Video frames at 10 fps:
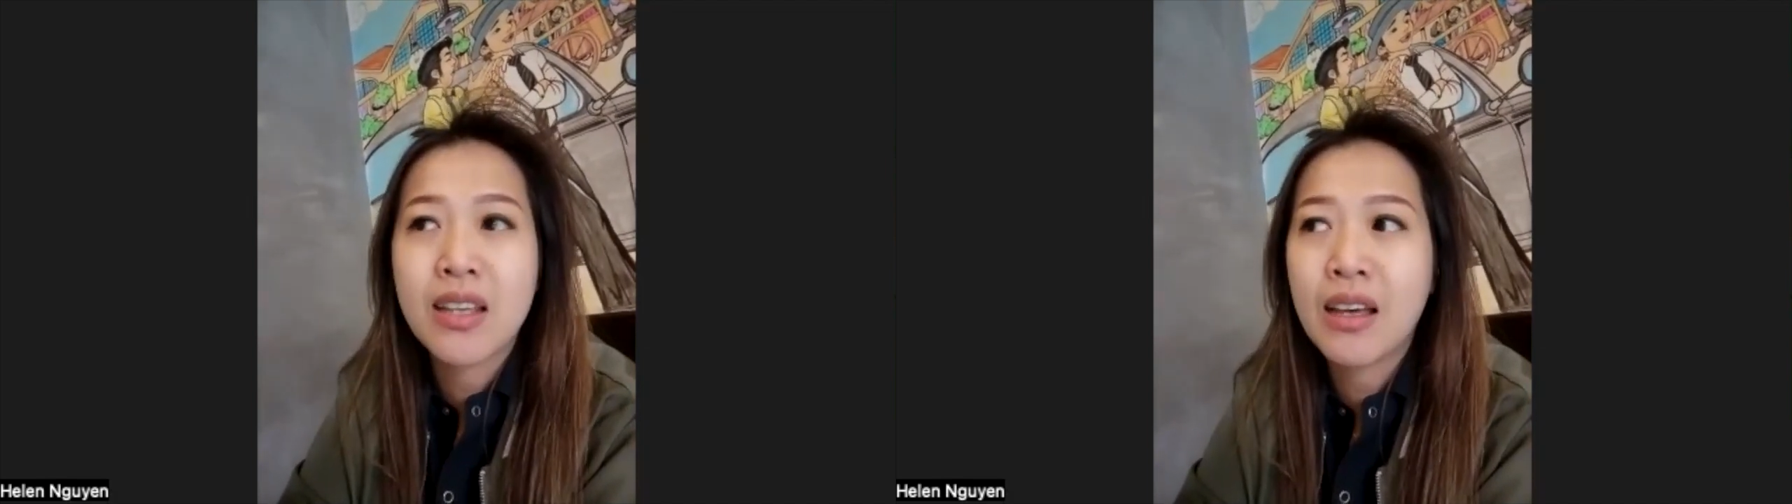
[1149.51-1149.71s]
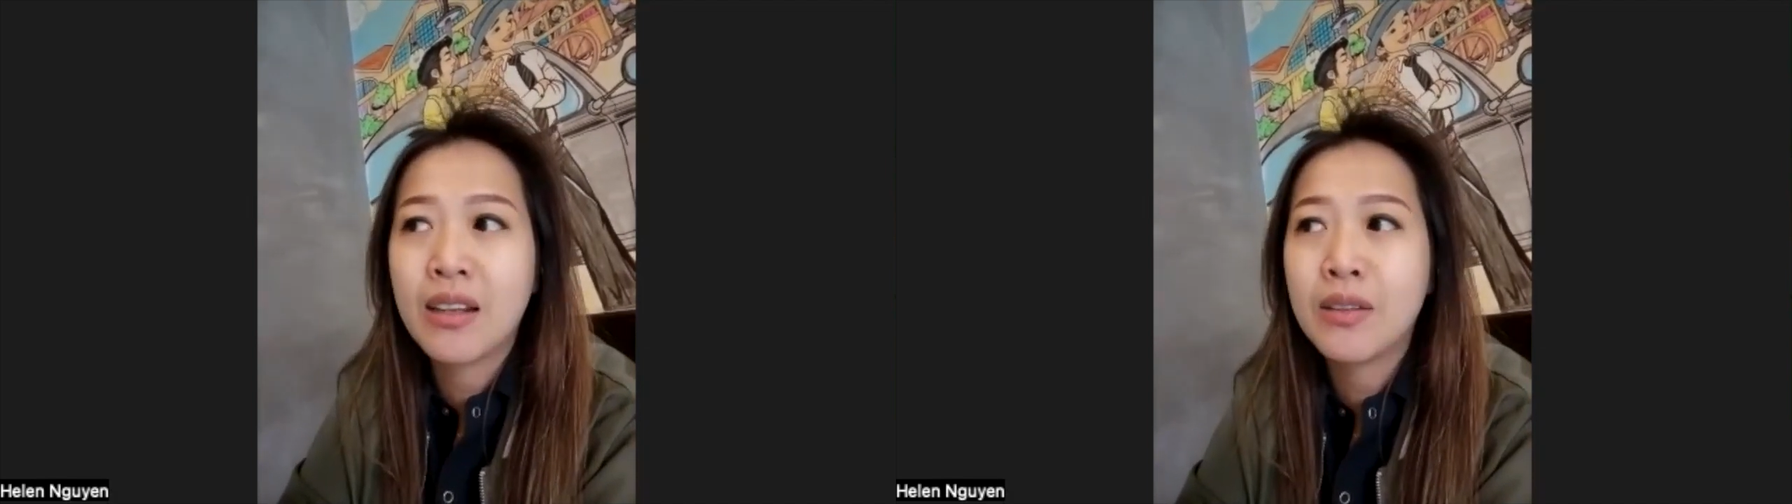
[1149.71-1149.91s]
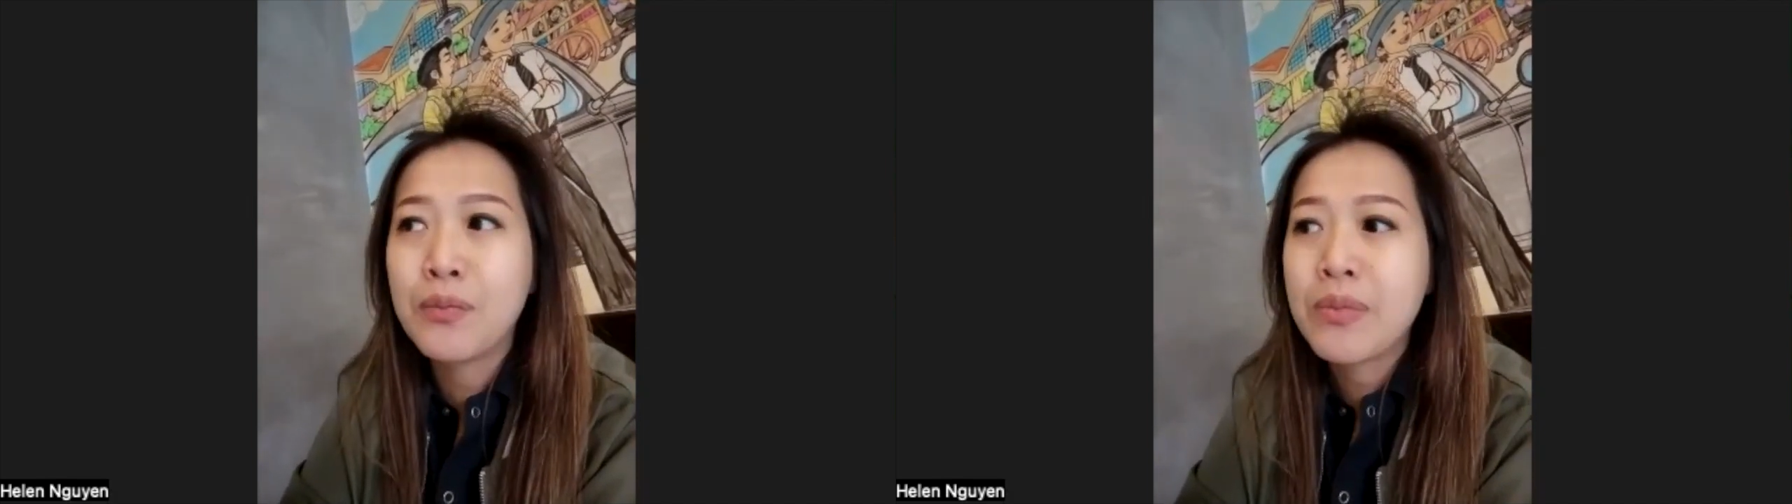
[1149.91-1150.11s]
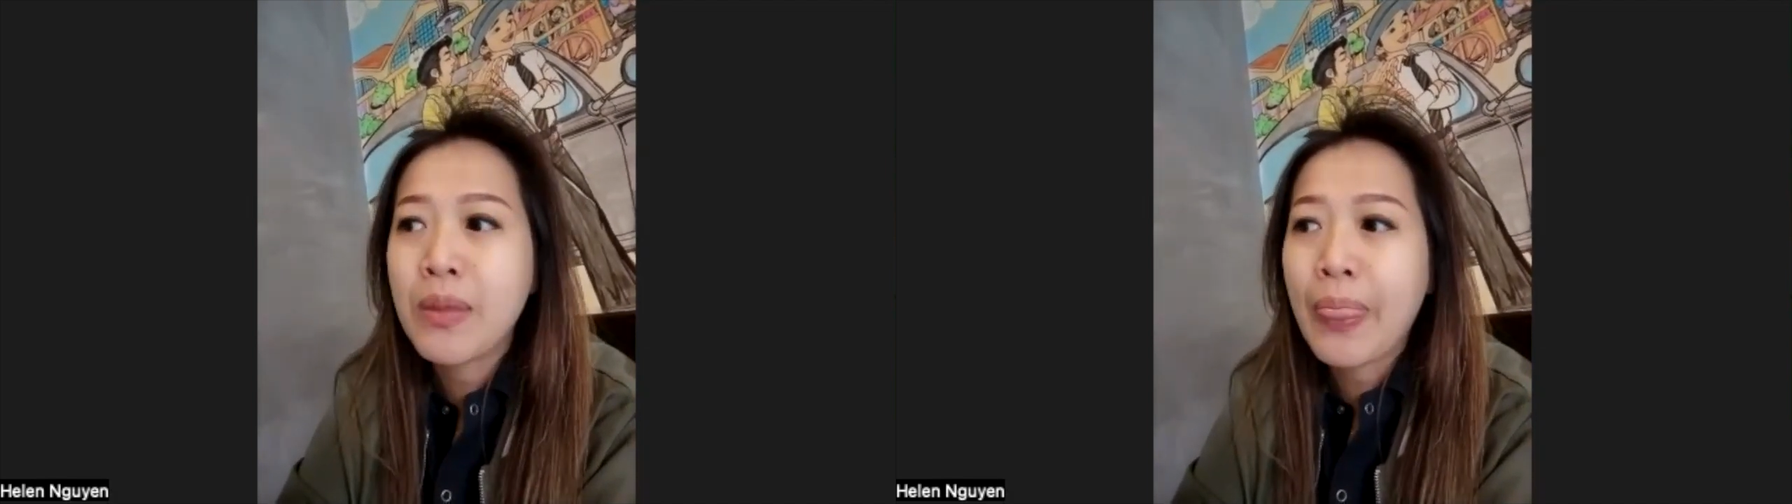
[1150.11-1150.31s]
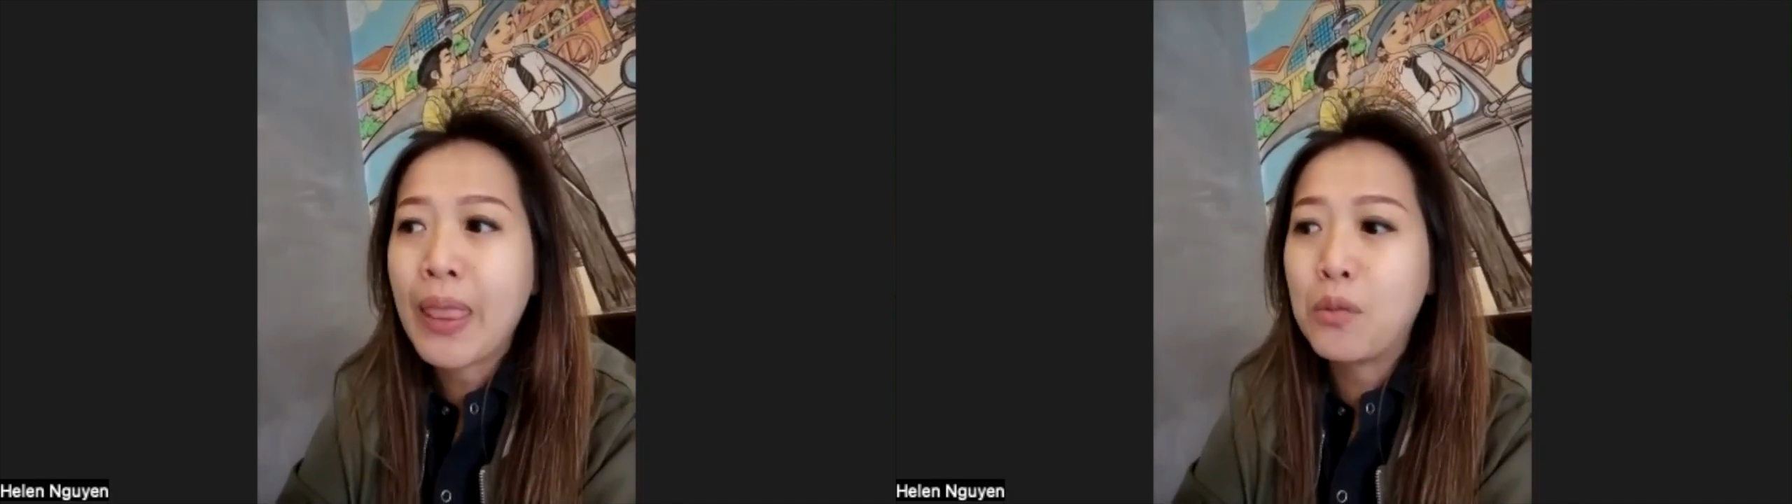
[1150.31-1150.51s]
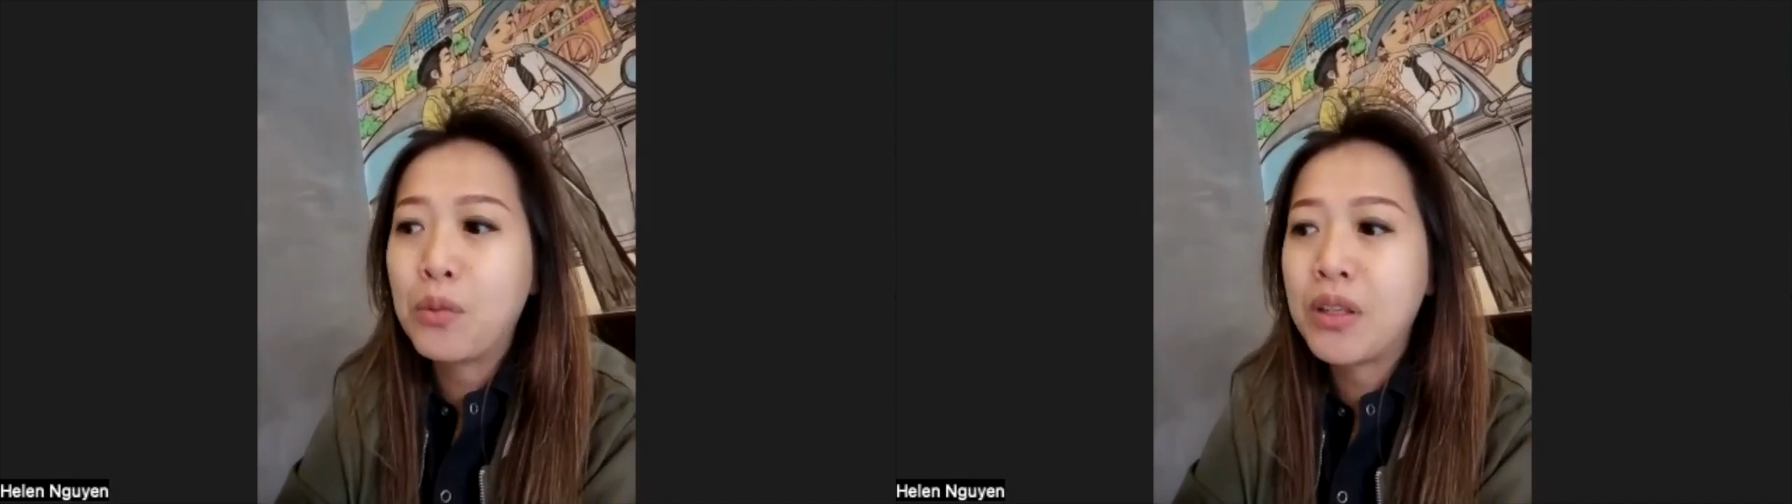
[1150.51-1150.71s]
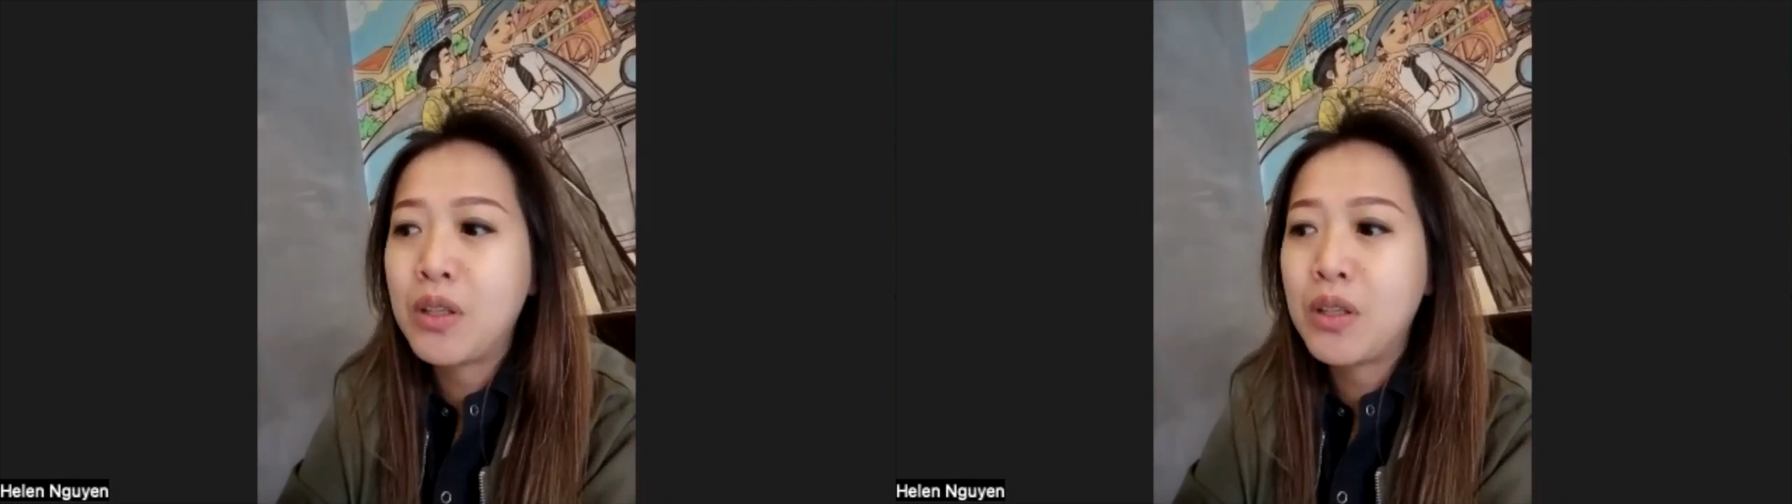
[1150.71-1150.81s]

And when